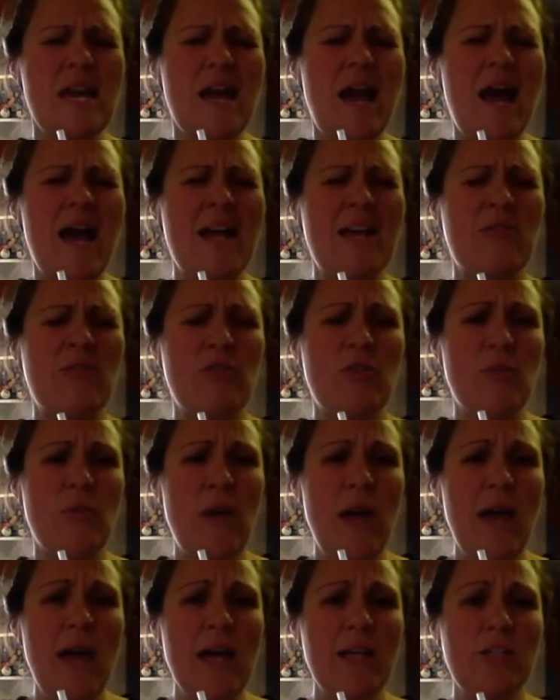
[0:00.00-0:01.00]
I either do
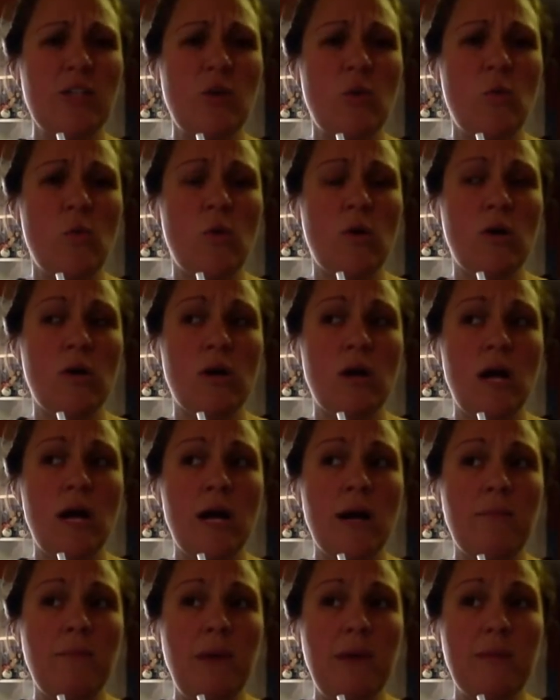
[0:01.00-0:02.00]
that or
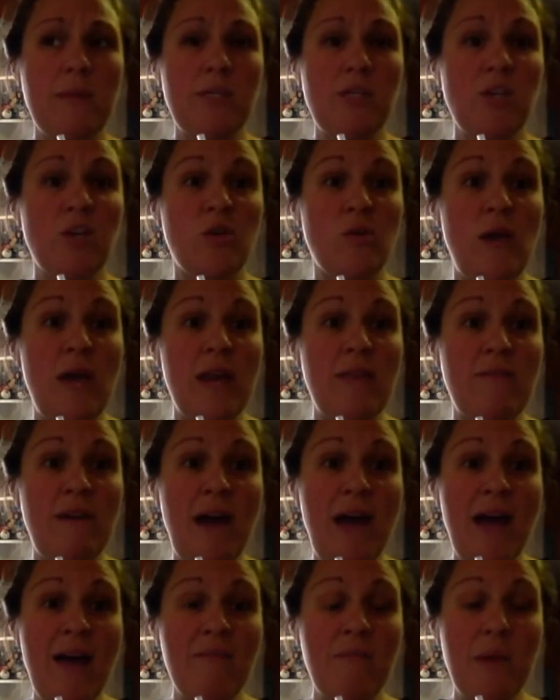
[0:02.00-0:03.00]
um, PB2. And if I
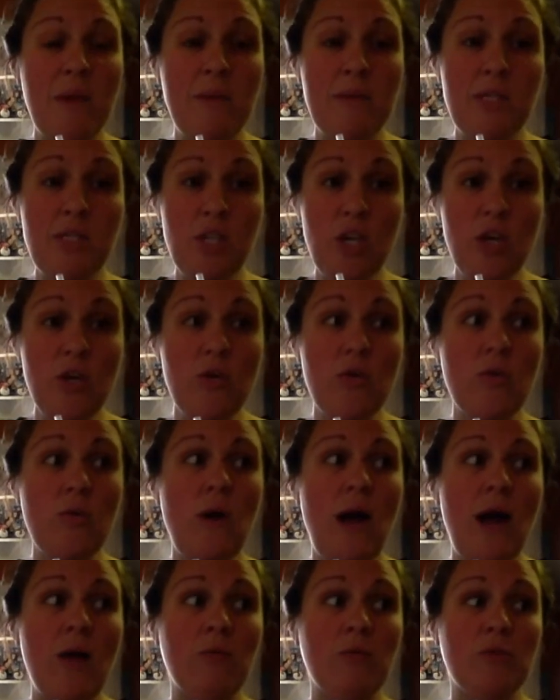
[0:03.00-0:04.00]
have PB2,
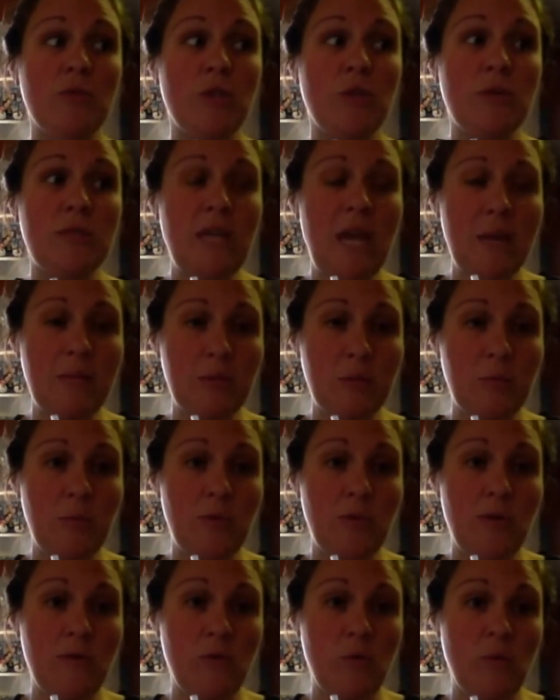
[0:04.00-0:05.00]
I will do a
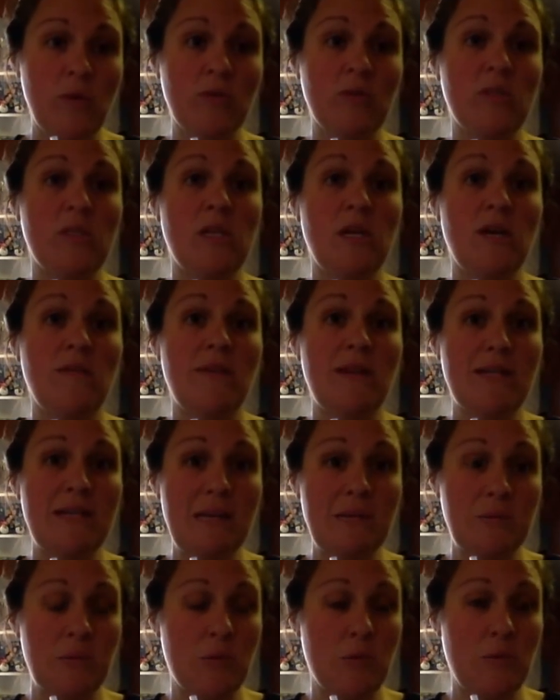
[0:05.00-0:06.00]
tablespoon of the real stuff and a
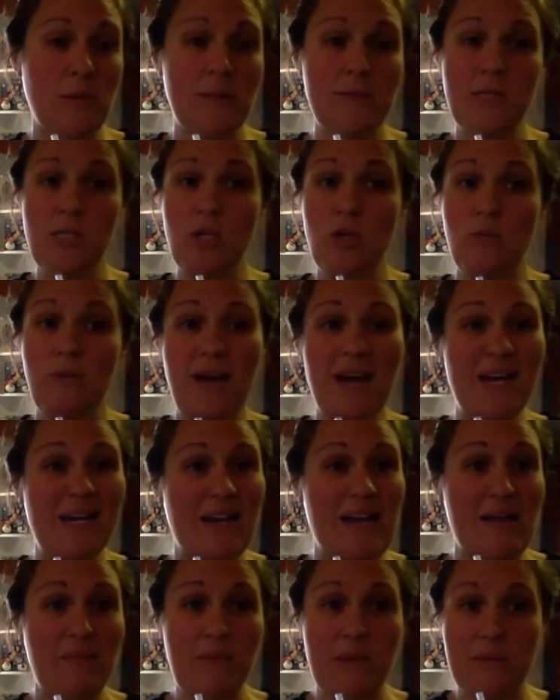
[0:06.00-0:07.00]
tablespoon of PB2. But I didn't
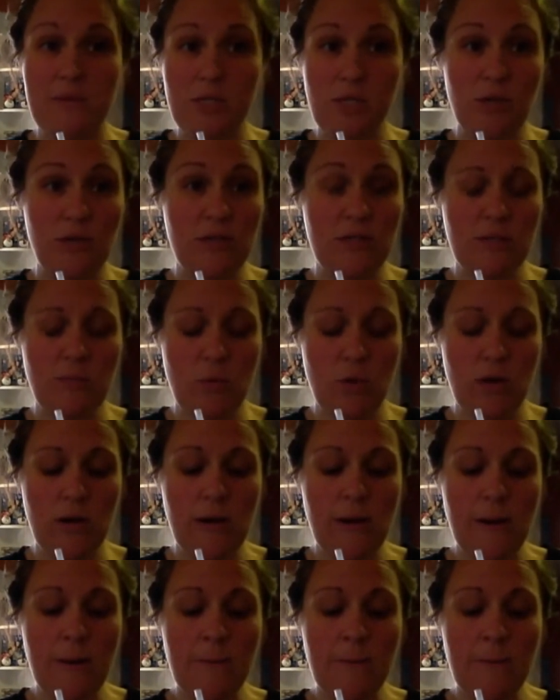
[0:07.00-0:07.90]
have PB2 this morning.